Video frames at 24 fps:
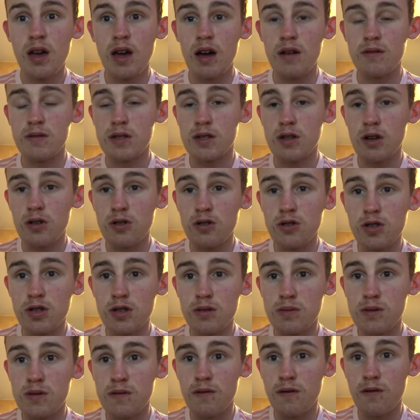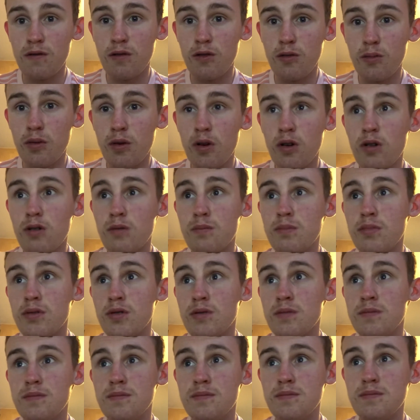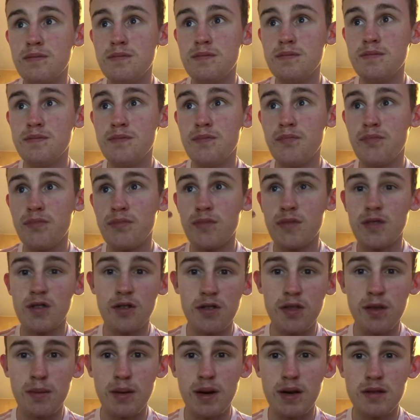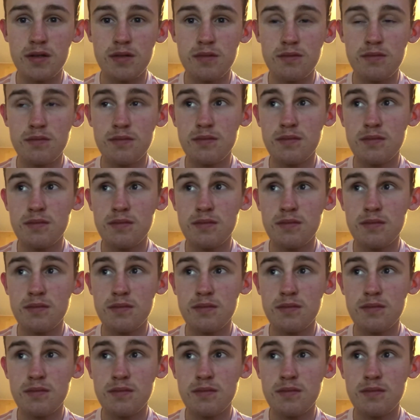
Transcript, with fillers: have scholarships for football, but they're not the best.